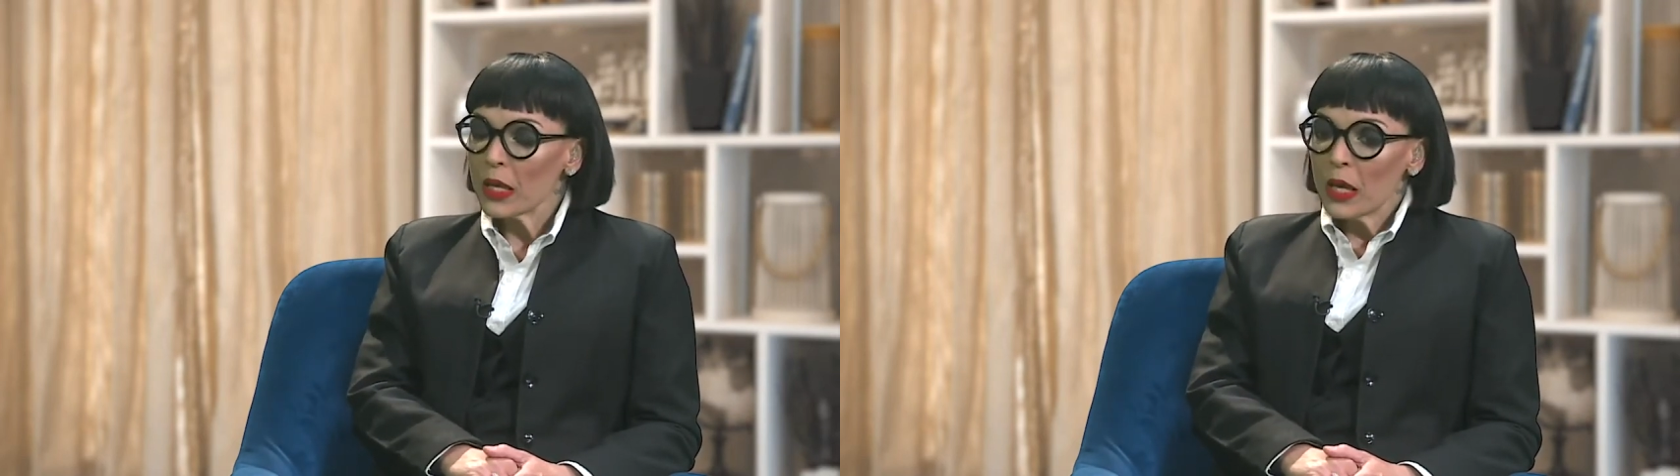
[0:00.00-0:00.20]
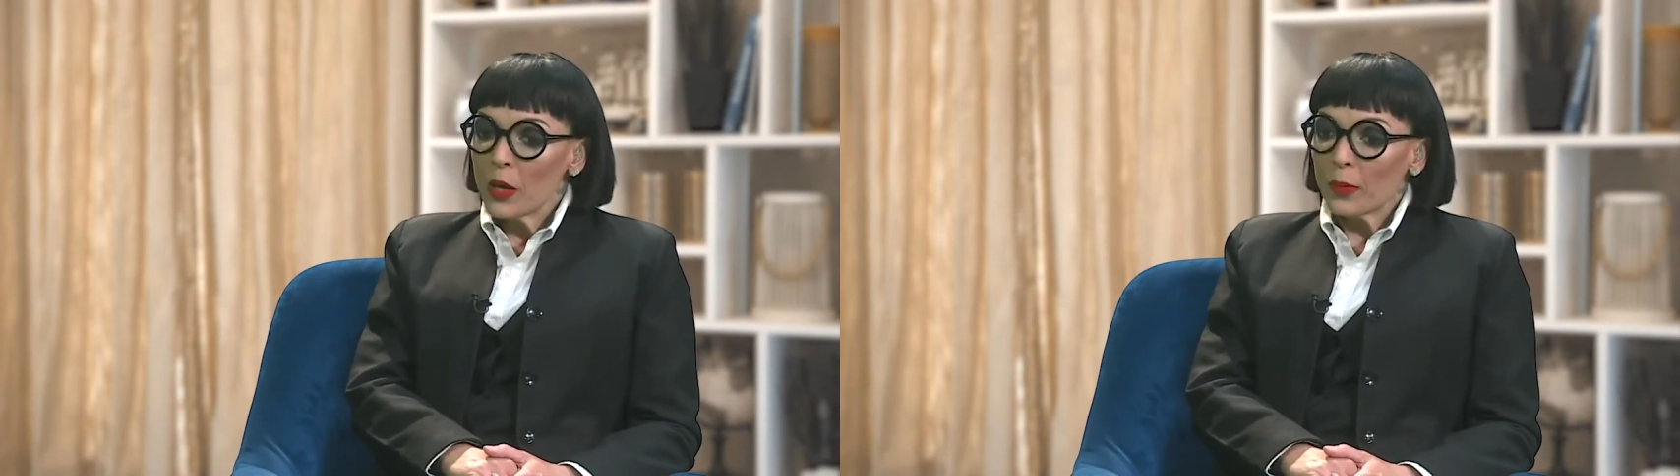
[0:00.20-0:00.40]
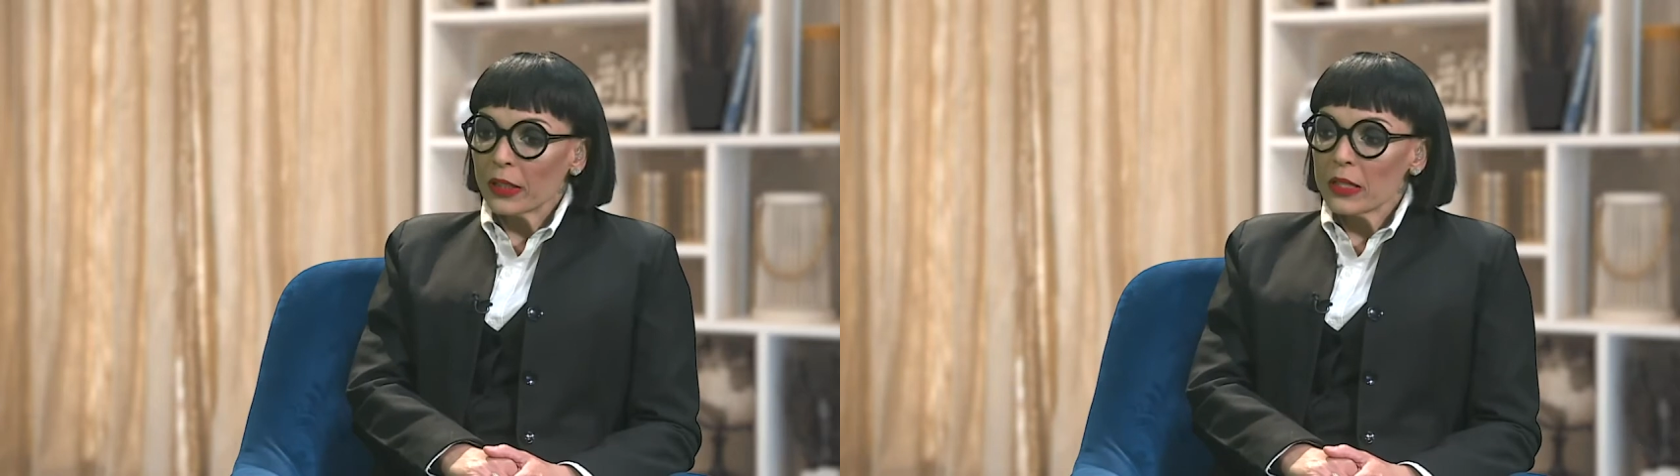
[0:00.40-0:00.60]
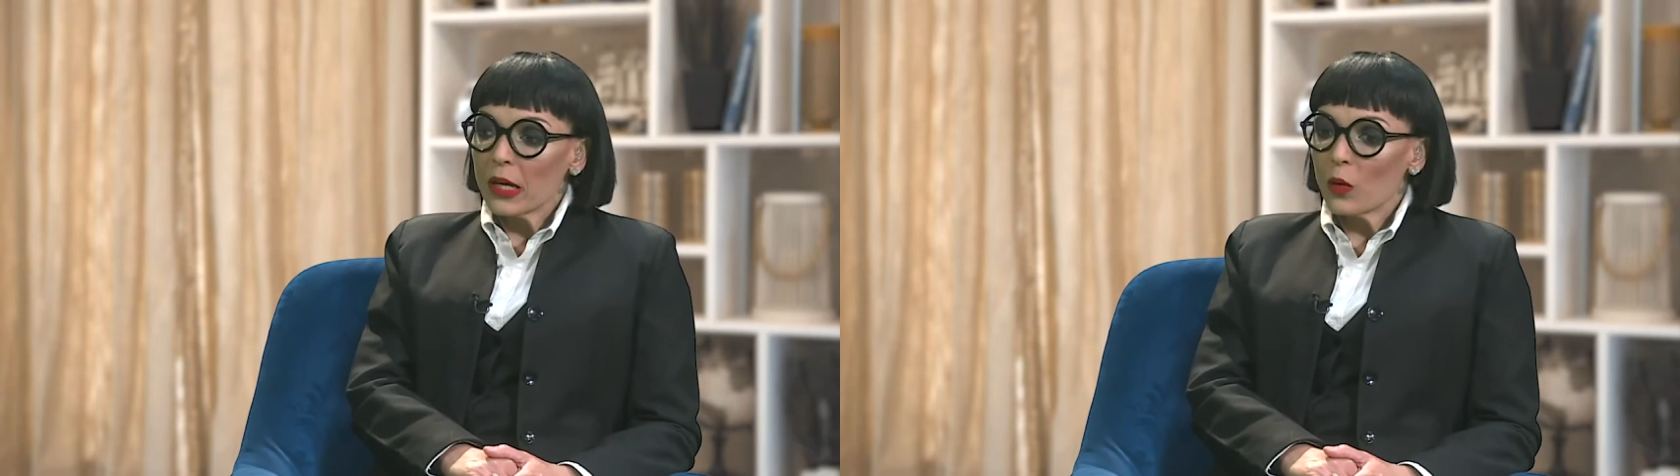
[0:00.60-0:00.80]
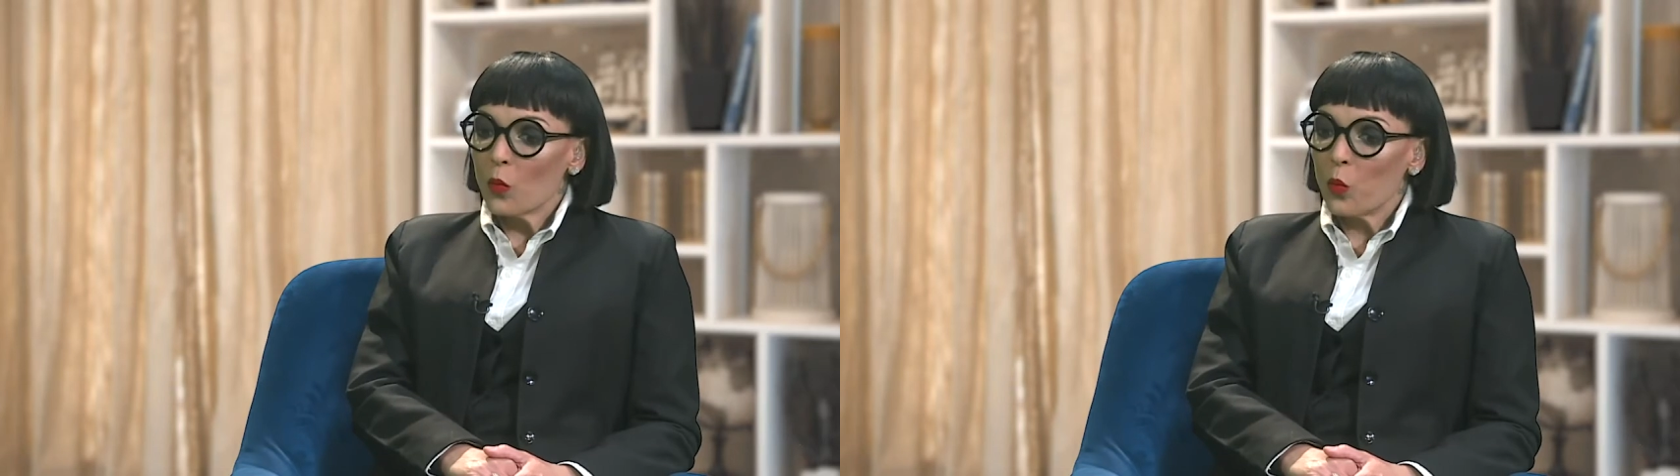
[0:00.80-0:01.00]
But
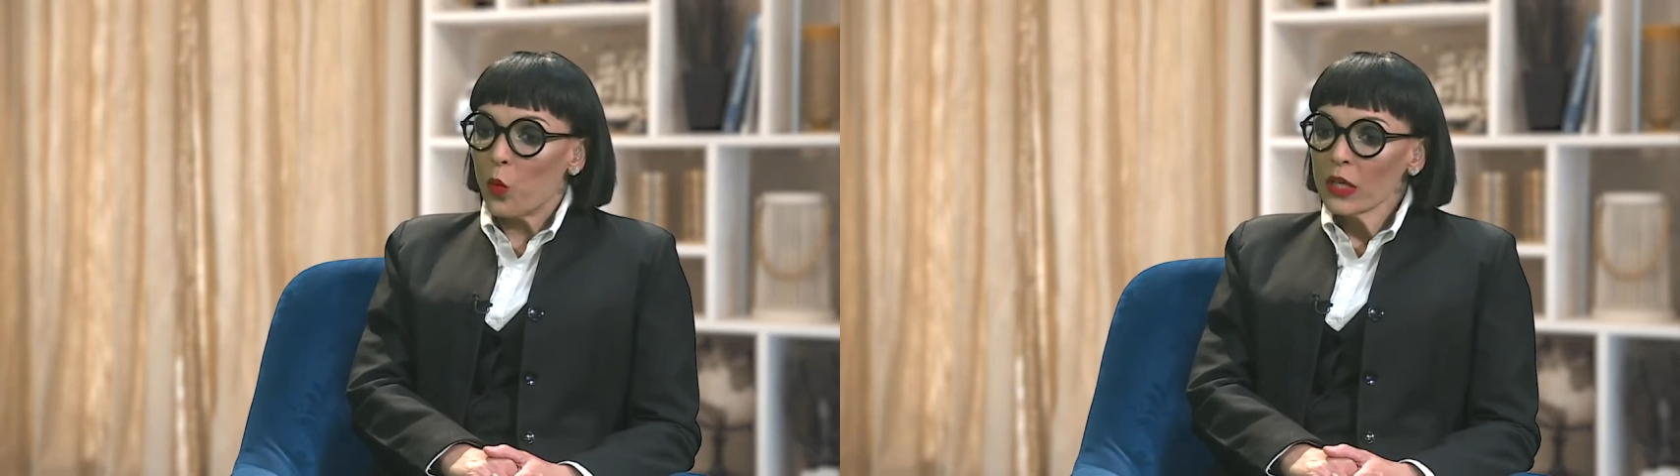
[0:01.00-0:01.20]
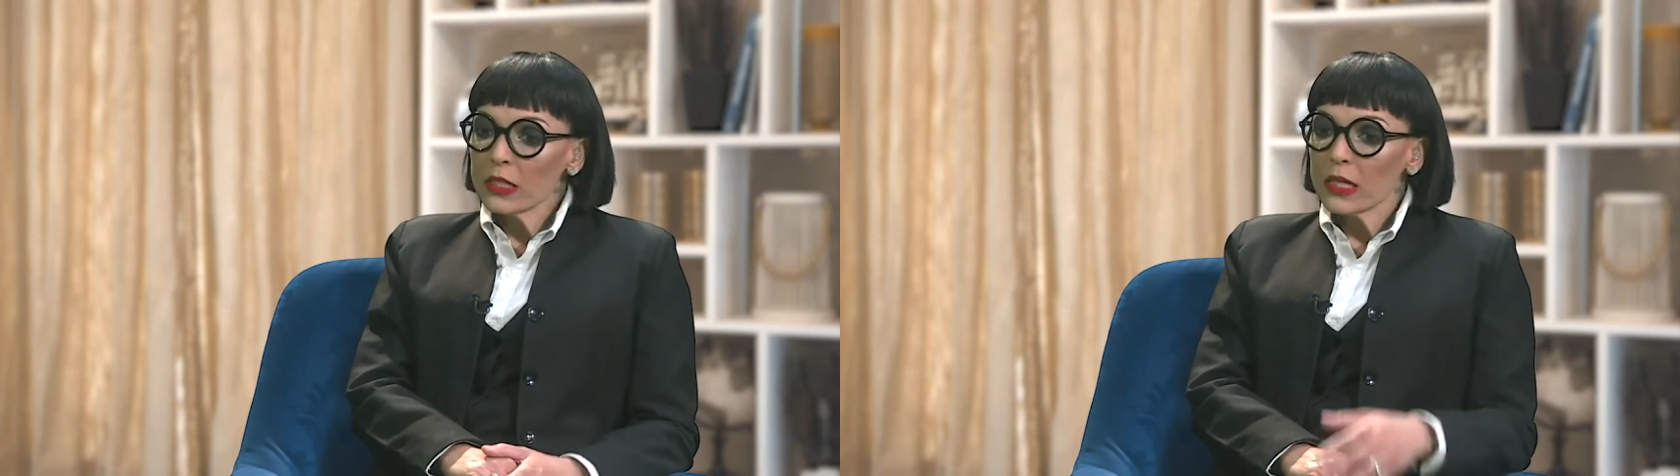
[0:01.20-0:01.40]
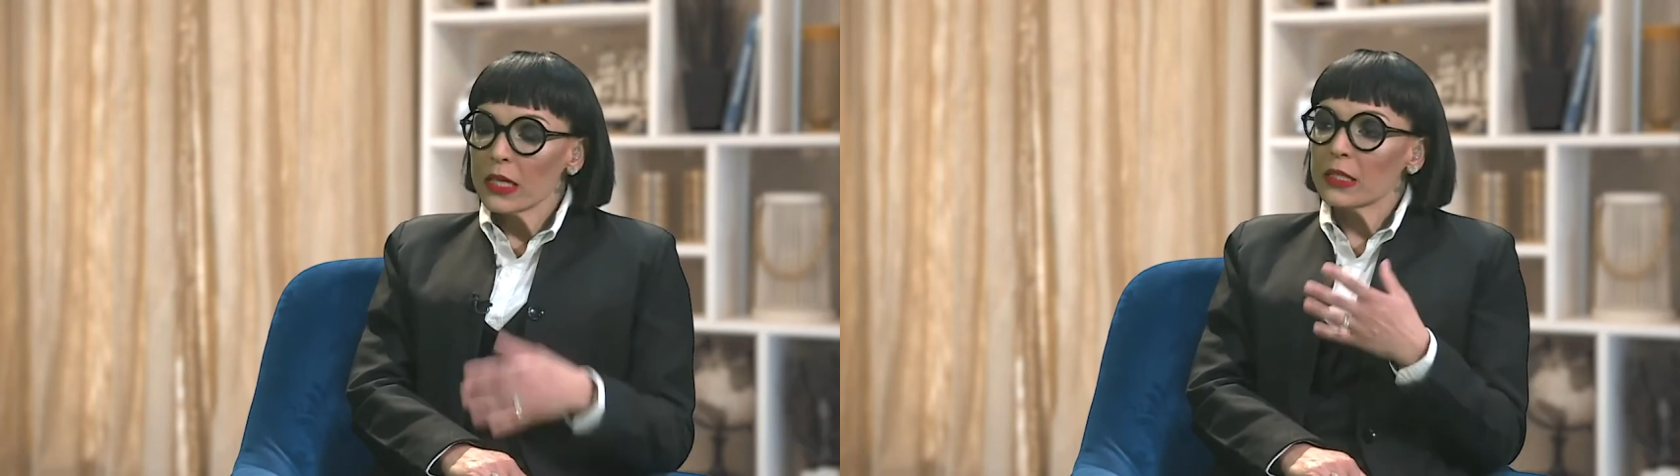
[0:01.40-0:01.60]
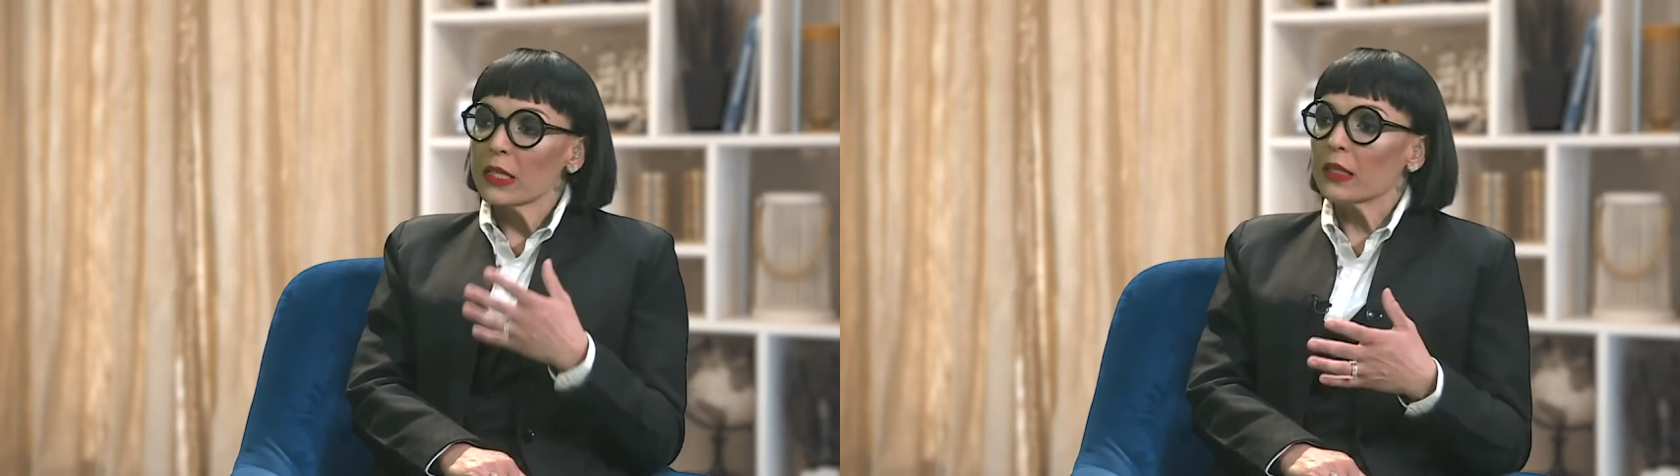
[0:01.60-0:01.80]
what is it